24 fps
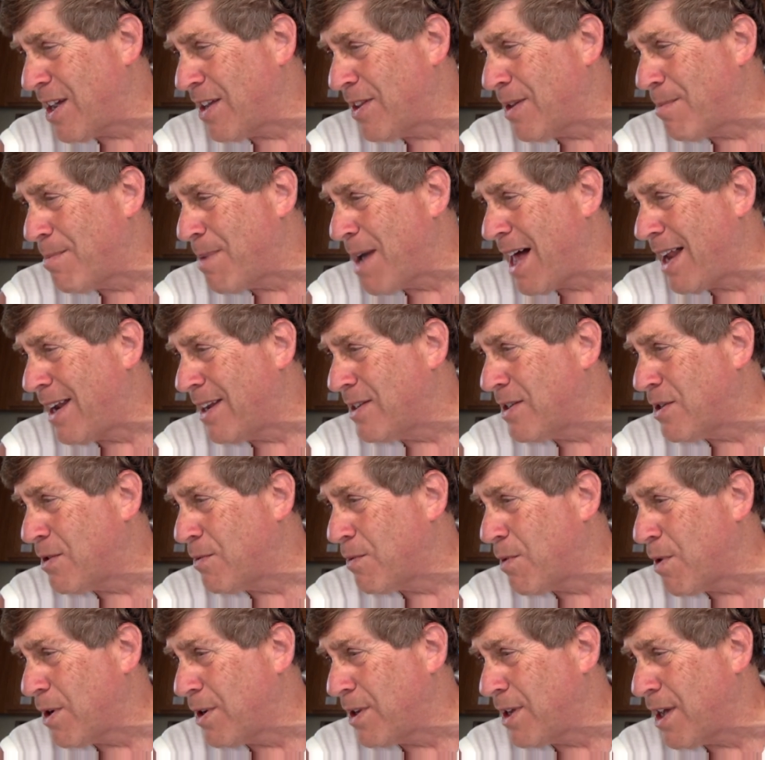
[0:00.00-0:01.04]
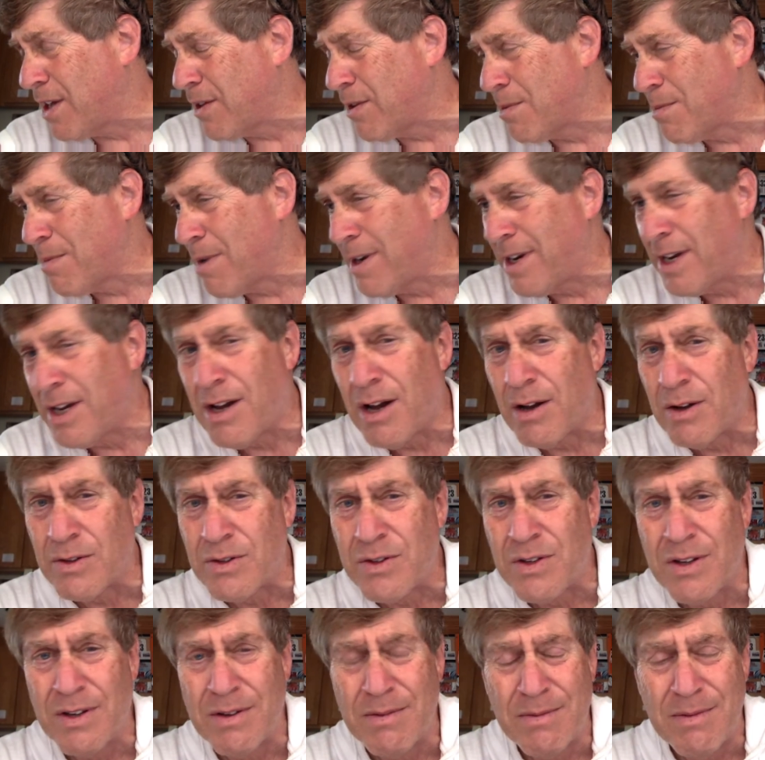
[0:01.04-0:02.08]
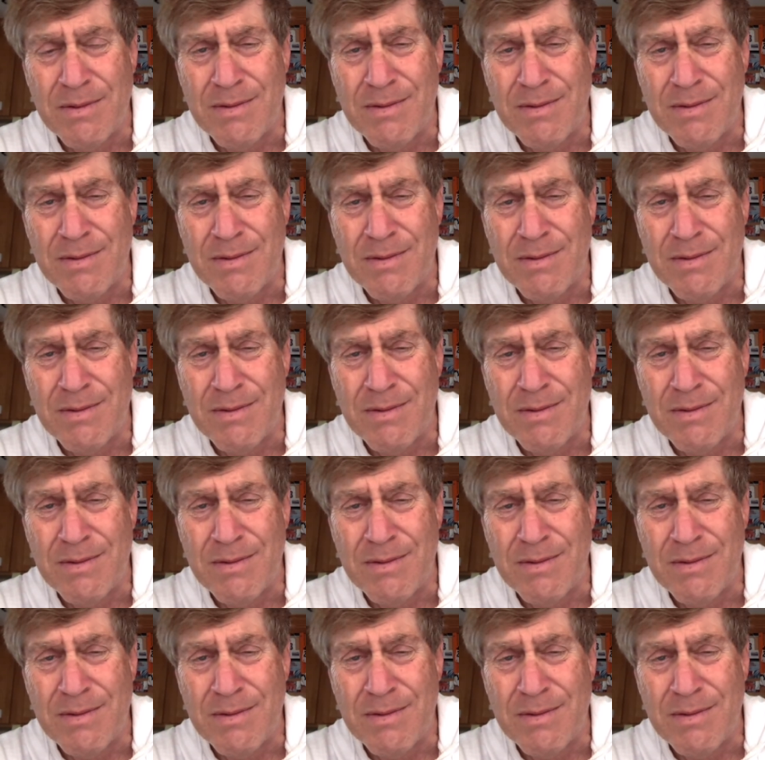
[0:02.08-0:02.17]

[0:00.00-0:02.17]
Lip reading: on the balance of where the other money goes?